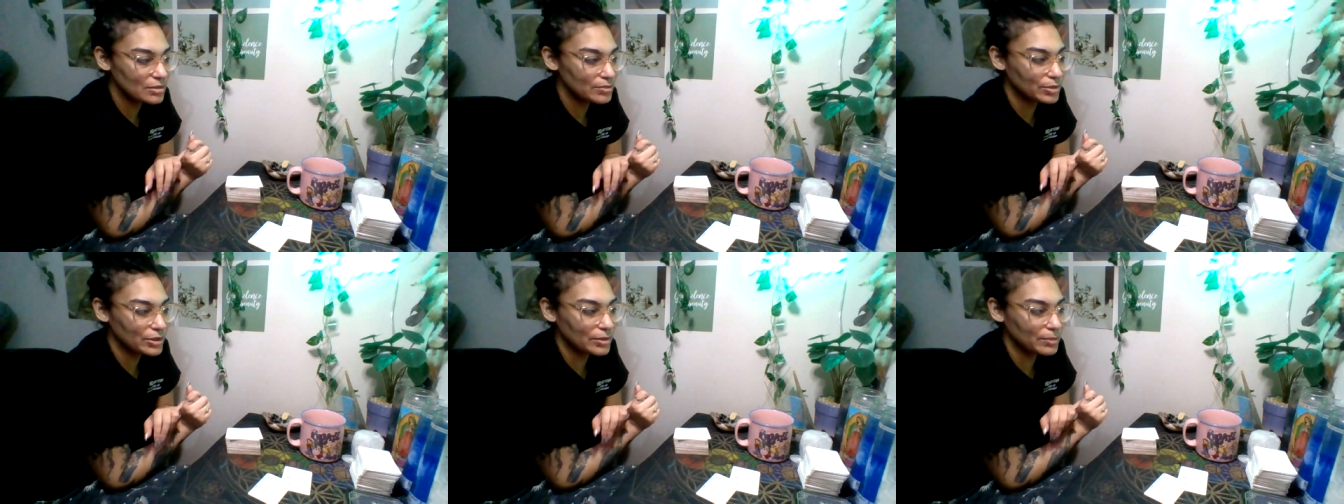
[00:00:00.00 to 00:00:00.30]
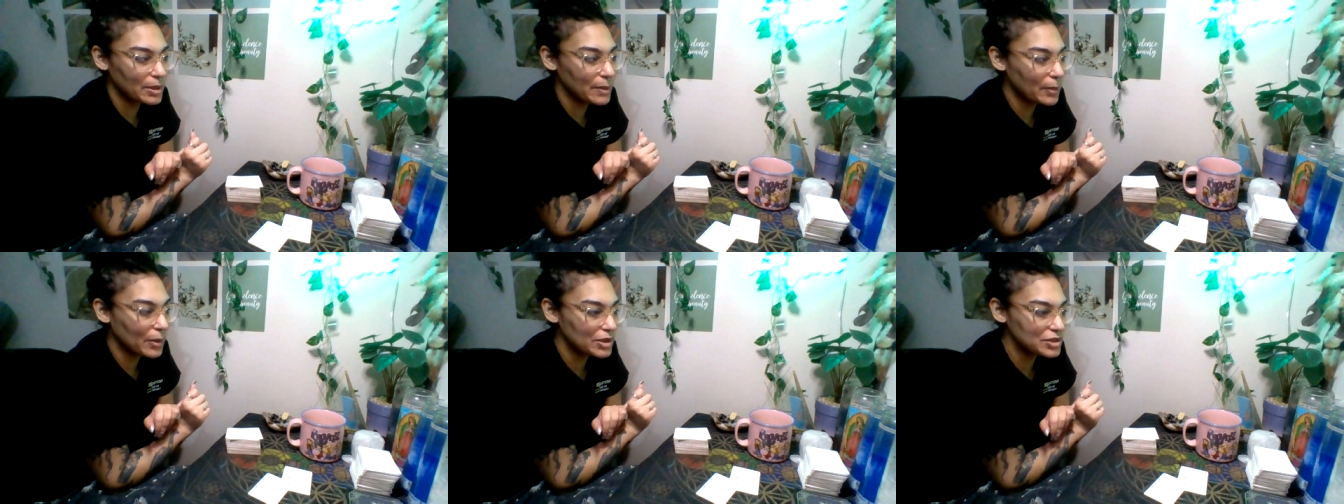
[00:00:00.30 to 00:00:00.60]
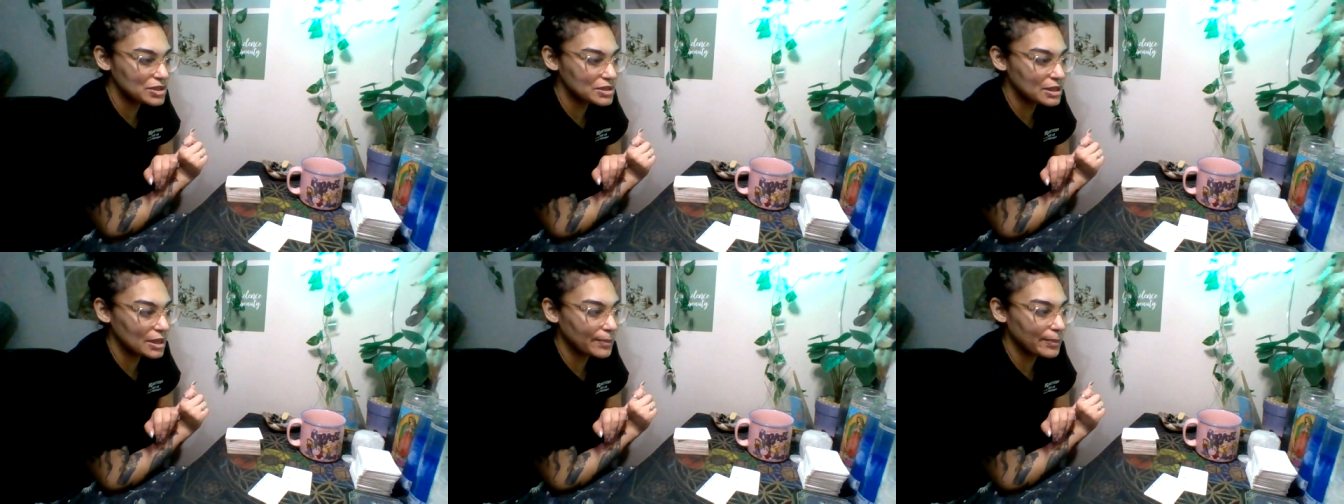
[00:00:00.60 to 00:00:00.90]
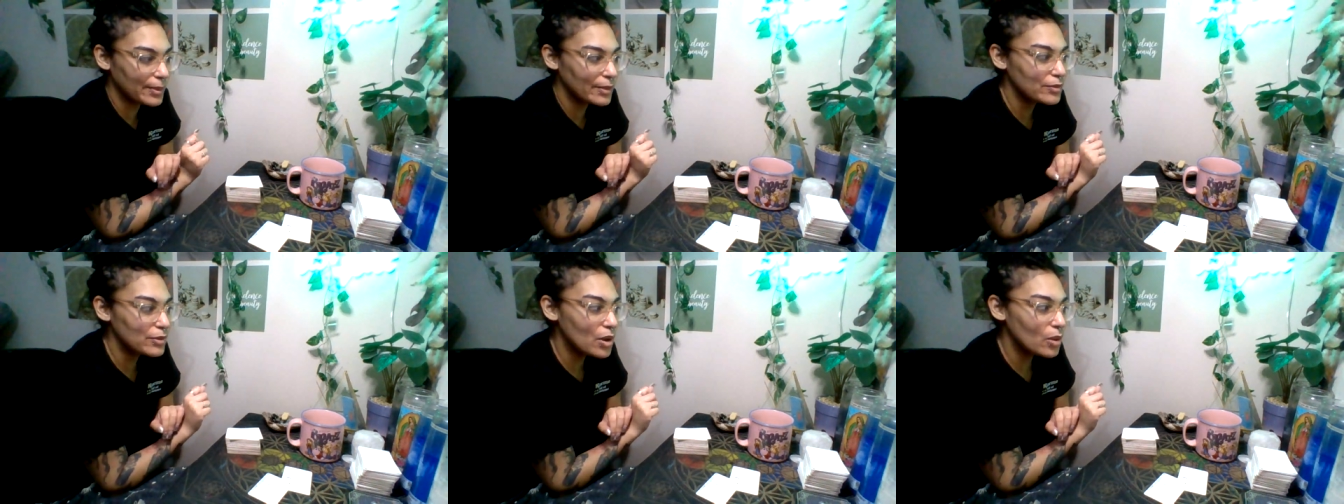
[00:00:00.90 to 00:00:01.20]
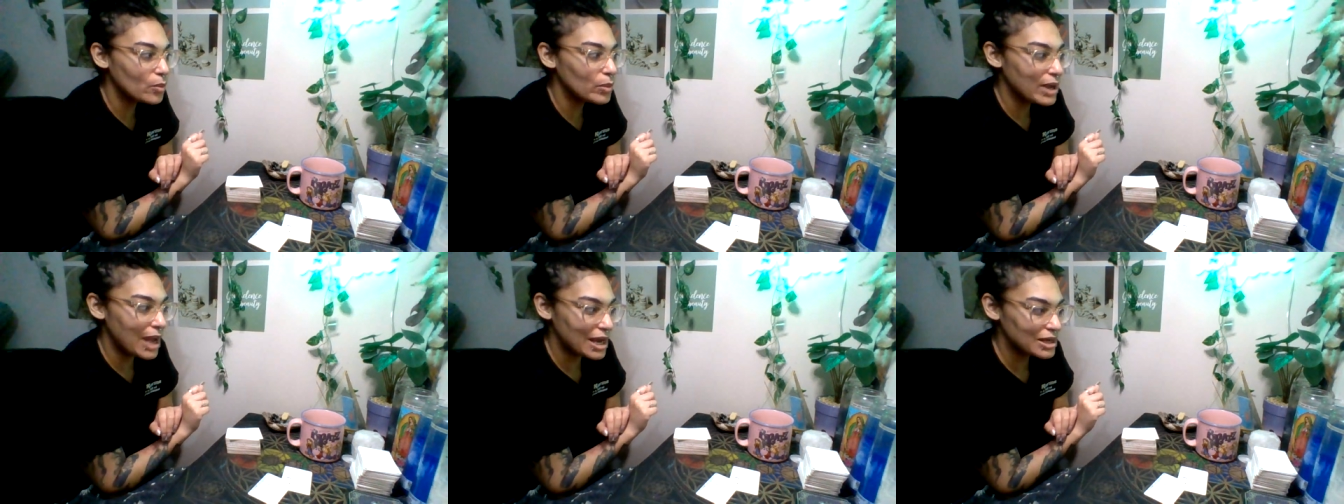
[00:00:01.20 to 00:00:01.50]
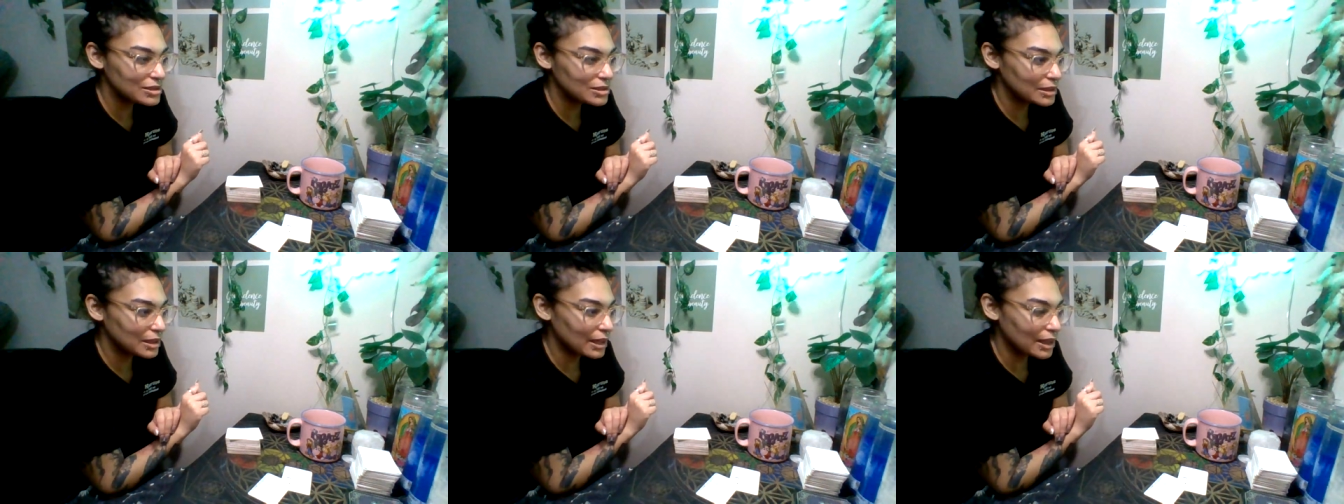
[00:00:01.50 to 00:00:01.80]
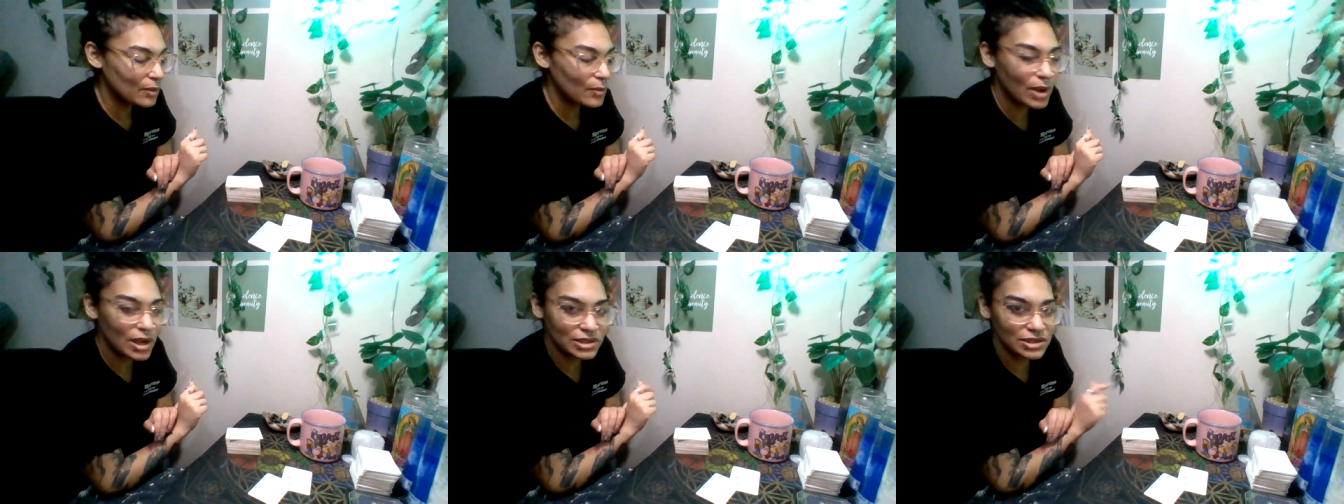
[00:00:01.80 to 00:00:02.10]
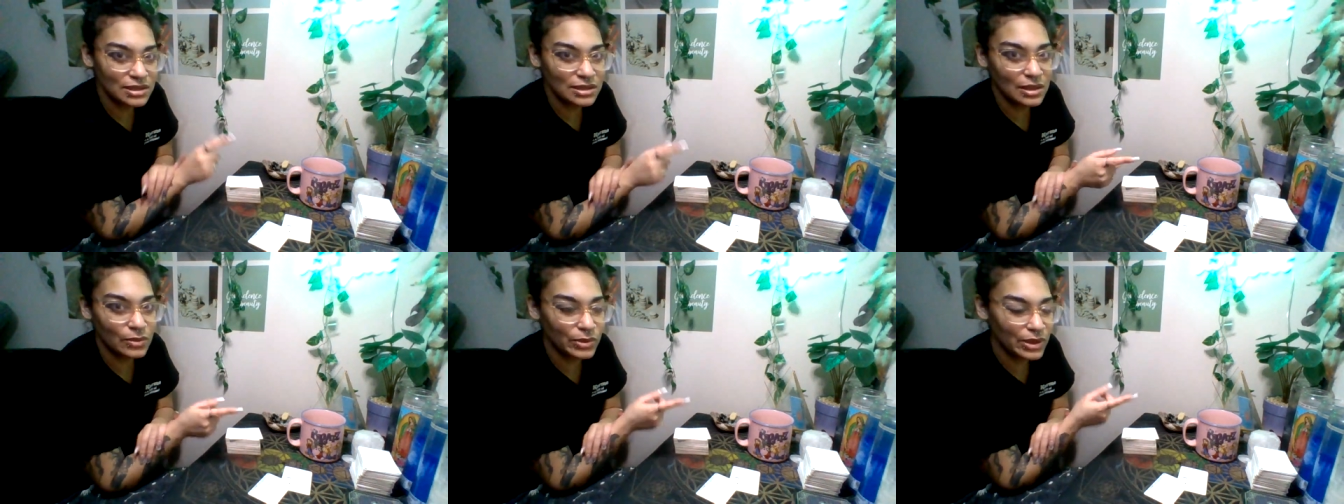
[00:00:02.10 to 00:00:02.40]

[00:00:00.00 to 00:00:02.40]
but people are just like, well, no, we actually like watching that.